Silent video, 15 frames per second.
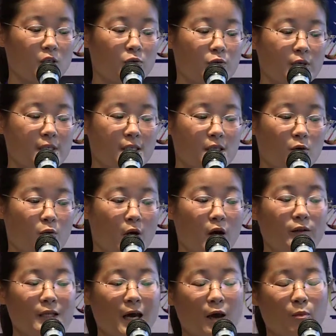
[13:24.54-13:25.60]
with the
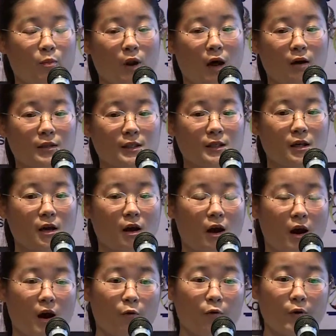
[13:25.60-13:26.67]
wild-type plants.
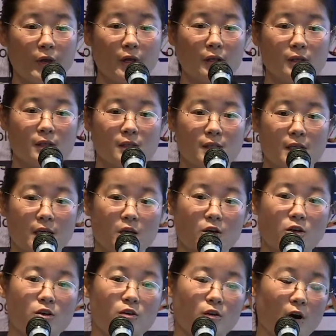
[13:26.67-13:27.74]
When they
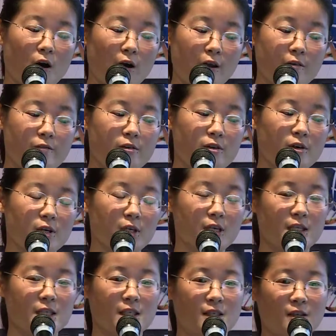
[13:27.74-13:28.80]
grow, however,
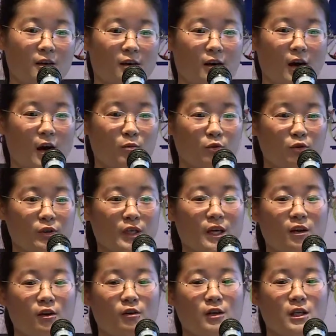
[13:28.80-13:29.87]
it's come to
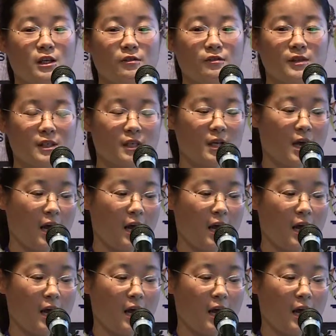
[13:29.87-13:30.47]
yellow leaves,